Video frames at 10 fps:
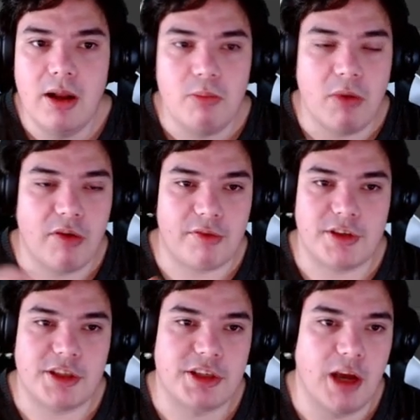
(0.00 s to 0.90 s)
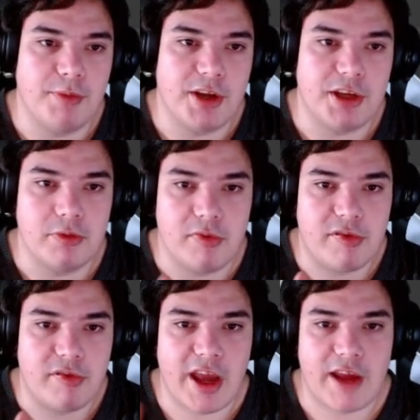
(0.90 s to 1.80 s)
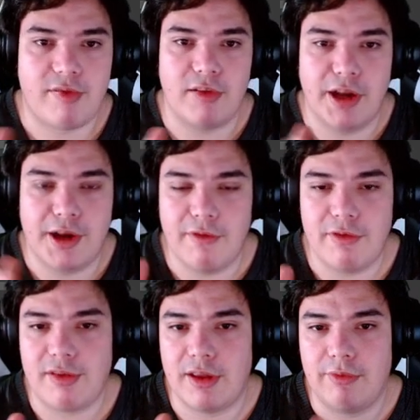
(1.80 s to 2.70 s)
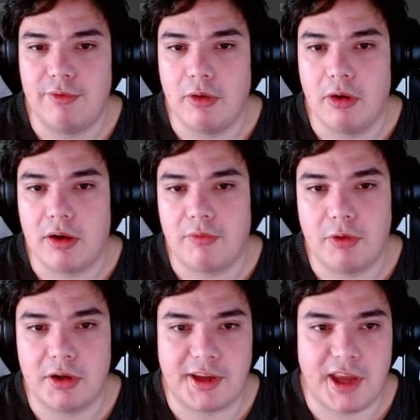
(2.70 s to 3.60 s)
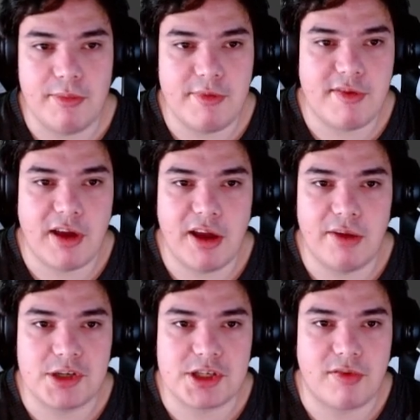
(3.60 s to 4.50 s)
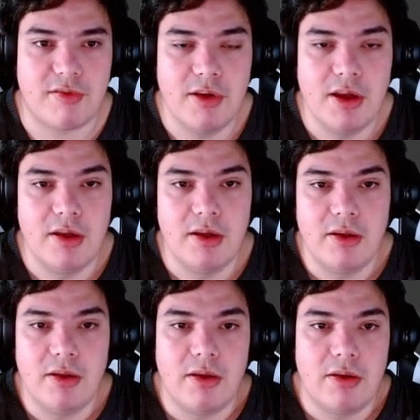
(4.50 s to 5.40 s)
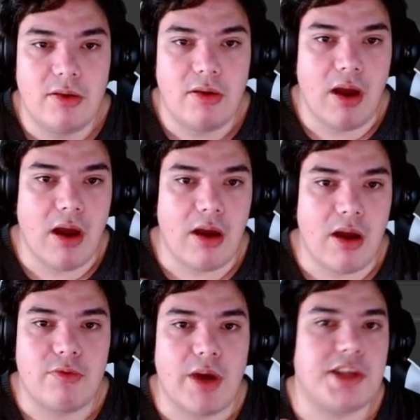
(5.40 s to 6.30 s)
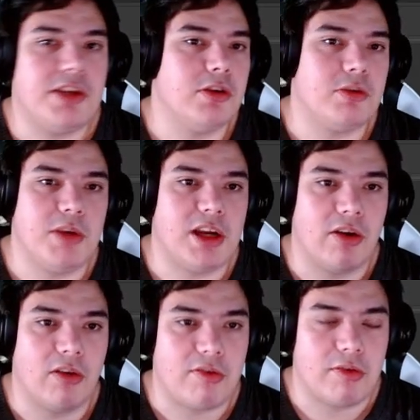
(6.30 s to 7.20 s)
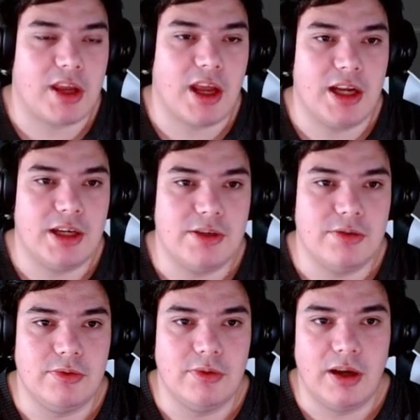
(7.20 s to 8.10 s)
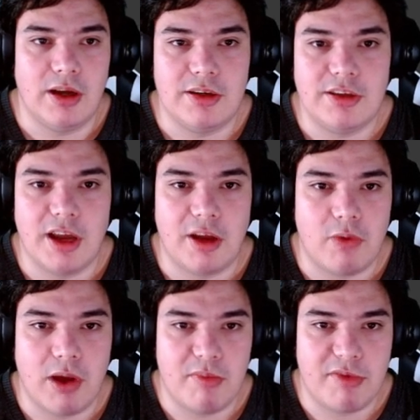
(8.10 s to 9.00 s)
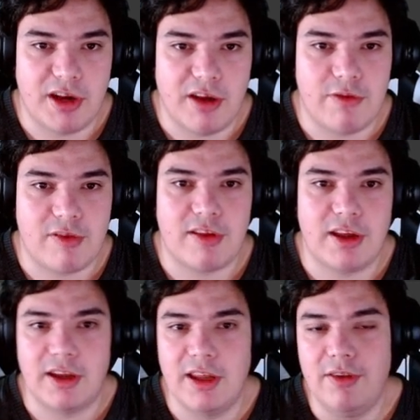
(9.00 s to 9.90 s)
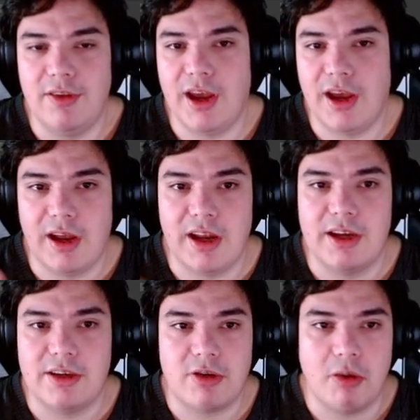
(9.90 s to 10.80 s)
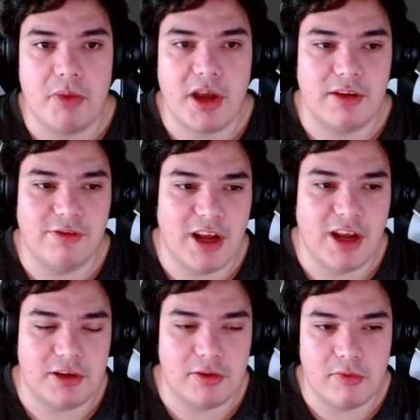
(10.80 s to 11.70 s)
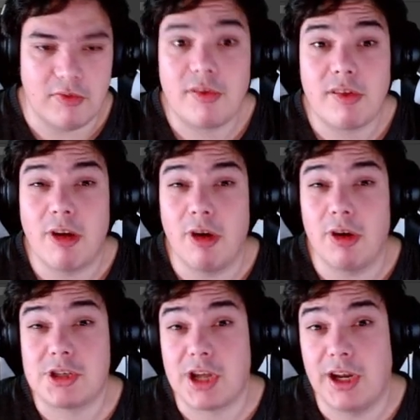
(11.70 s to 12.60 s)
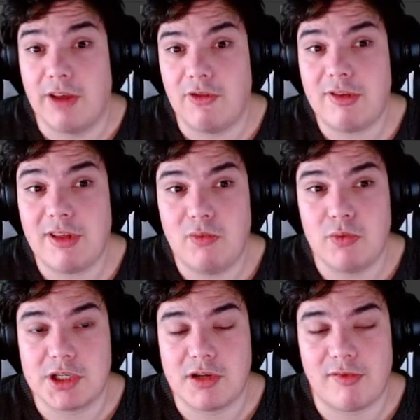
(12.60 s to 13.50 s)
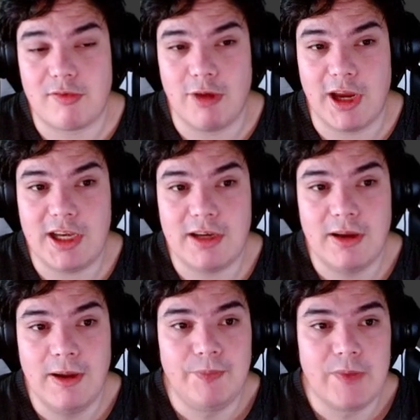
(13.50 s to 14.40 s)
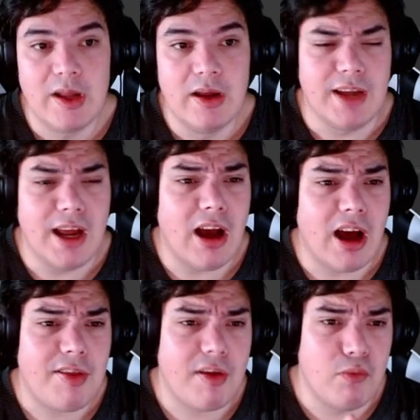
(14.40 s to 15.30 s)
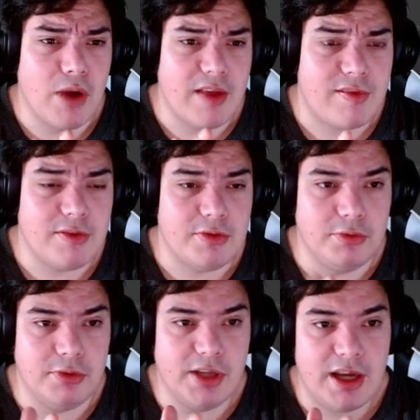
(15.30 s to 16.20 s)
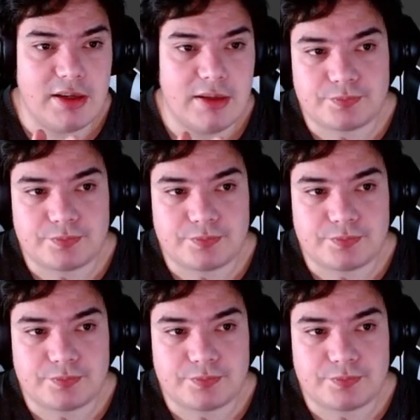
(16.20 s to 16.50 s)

Most of the time they use Excel and everything for their game design, which is quite good because you can do diagrams and everything in there and compare the values, search and everything, which is great. There are other ways to do that.